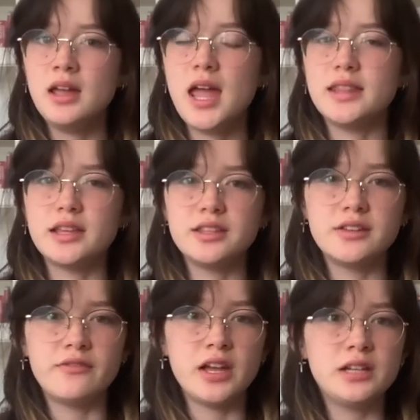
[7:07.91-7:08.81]
and that the
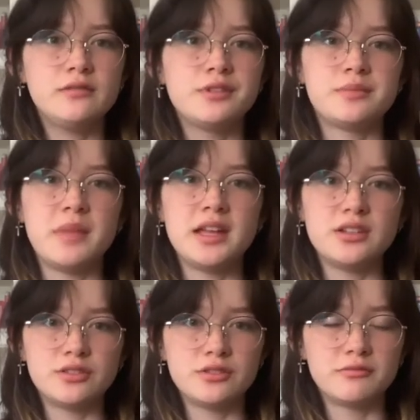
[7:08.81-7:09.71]
event was made
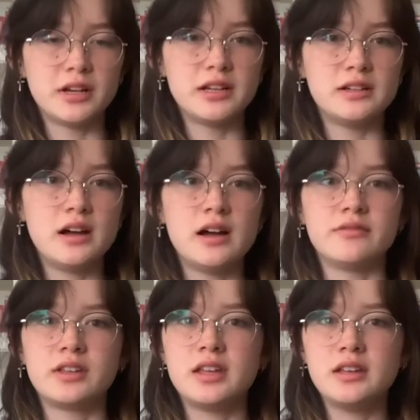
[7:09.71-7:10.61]
during the reign of
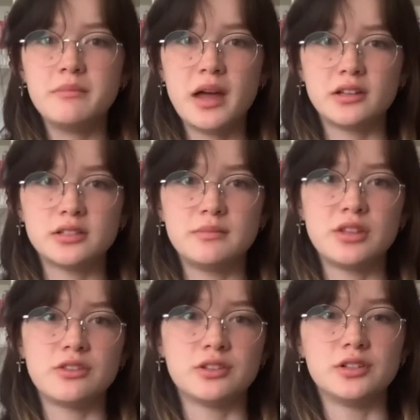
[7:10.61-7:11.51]
King Malcolm
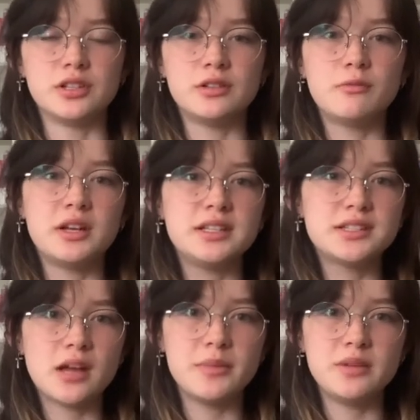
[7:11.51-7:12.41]
III when he
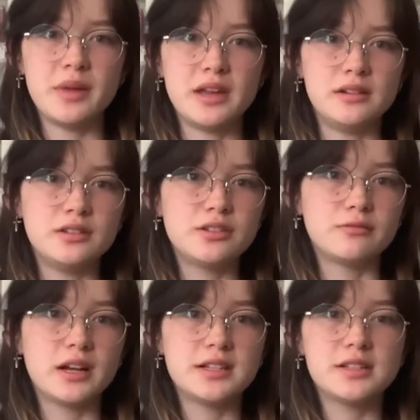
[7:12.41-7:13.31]
summoned men to
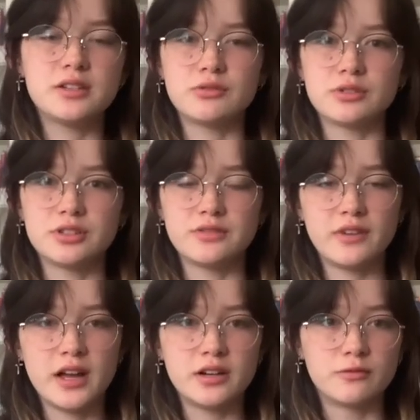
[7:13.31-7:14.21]
race in order to
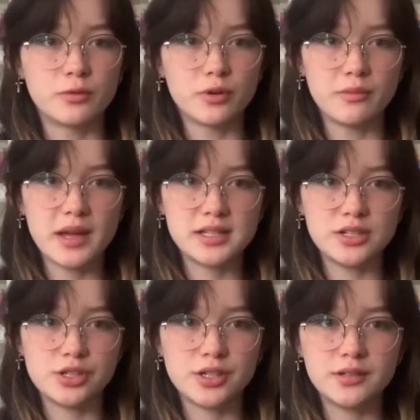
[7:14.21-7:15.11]
find a royal
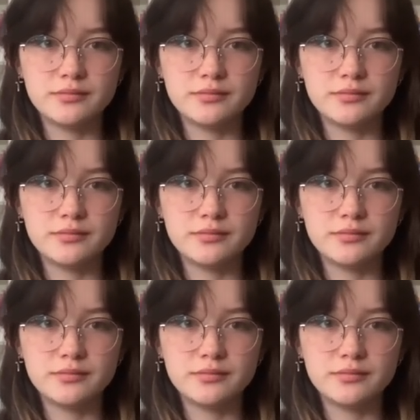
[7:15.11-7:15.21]
messenger.